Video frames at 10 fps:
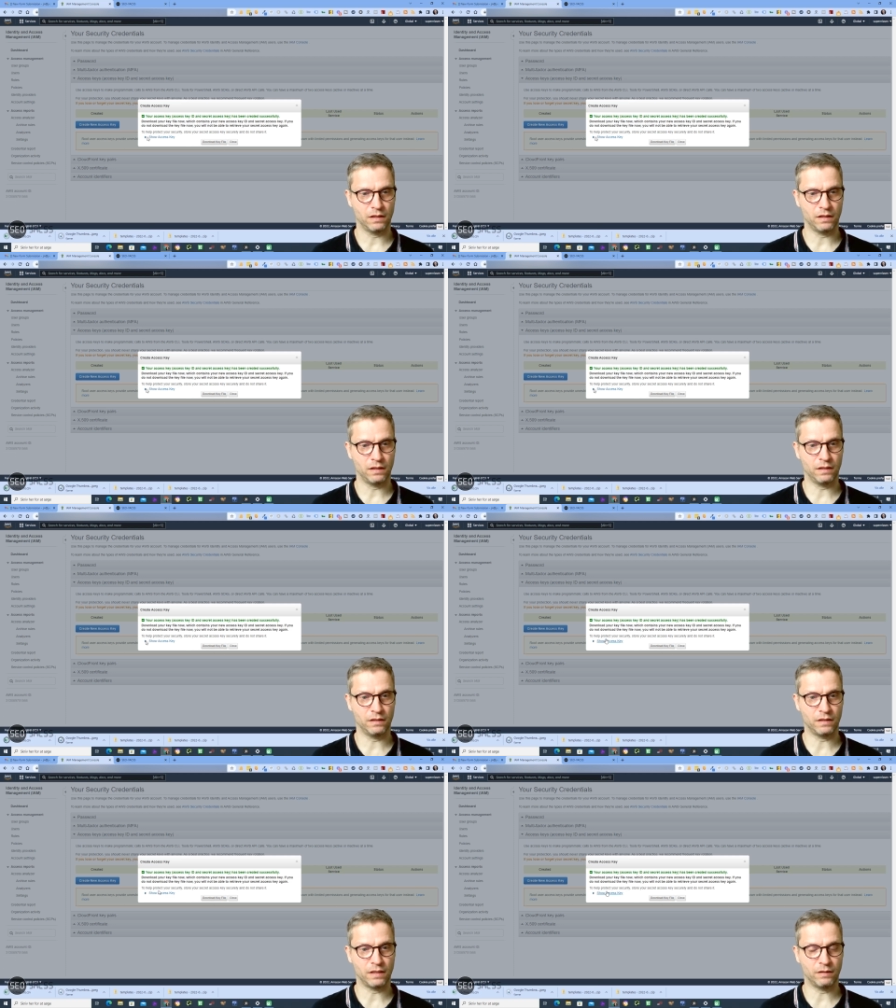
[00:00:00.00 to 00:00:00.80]

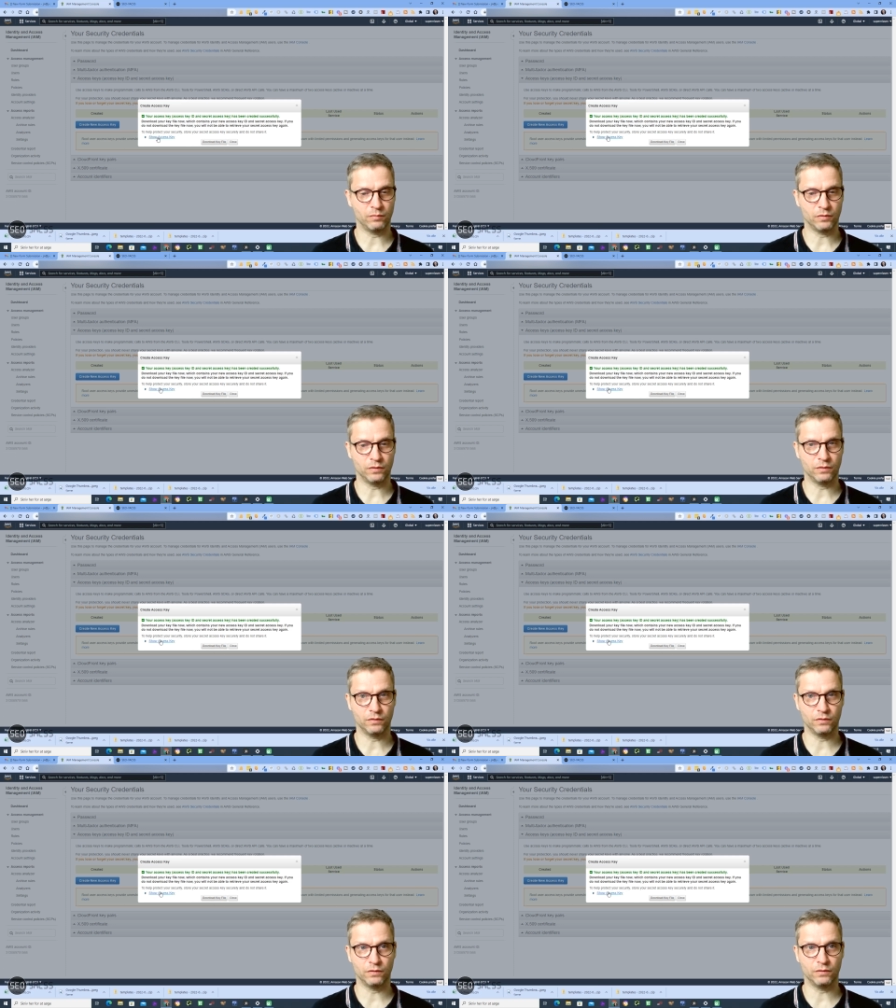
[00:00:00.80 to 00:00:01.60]
and I
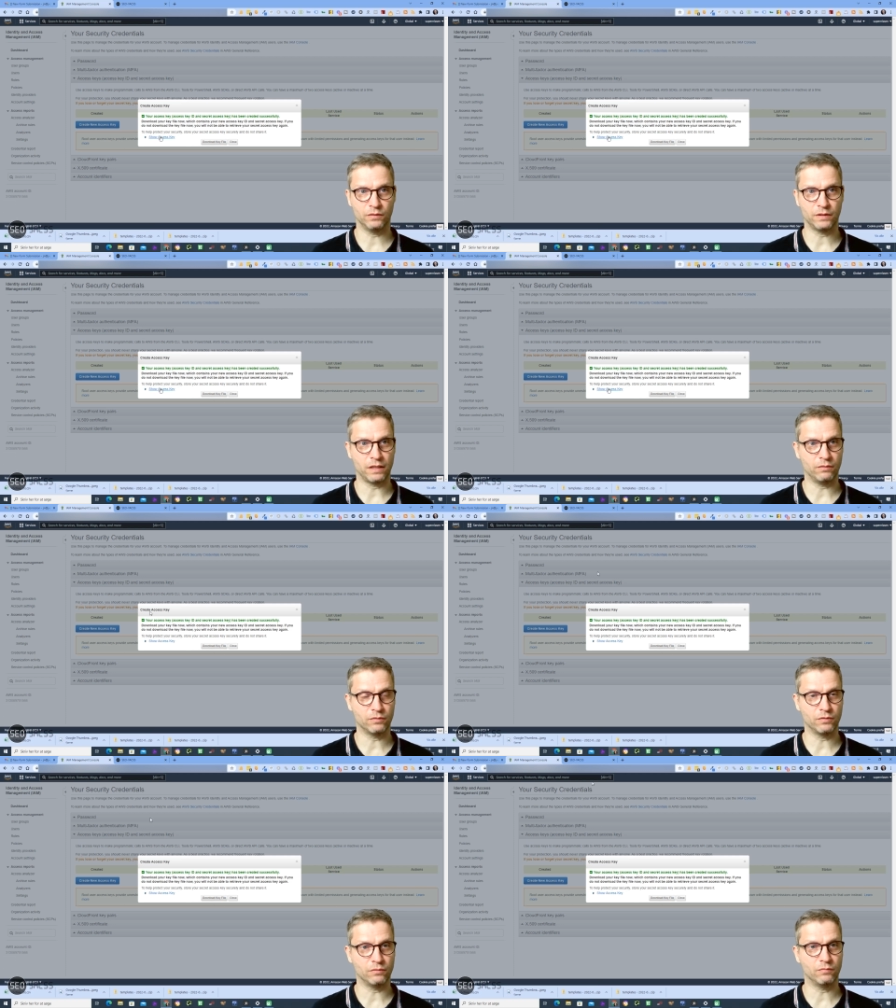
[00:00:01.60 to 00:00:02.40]
will now
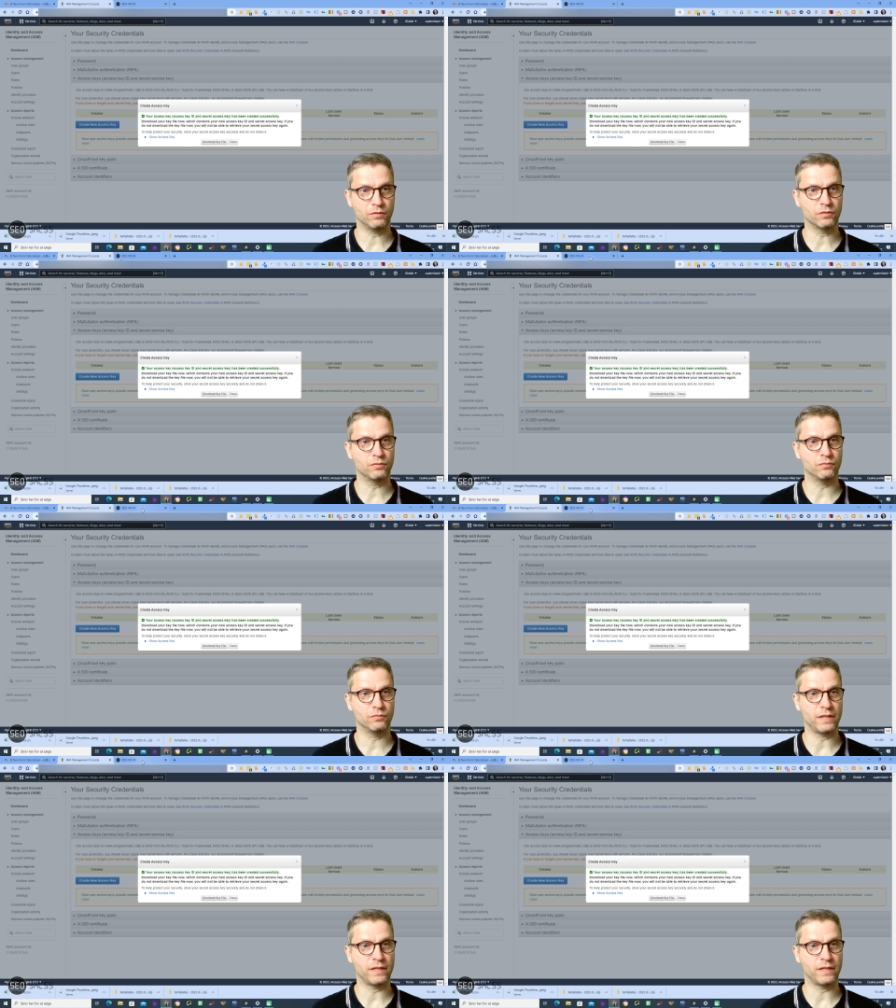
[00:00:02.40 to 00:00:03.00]
go over to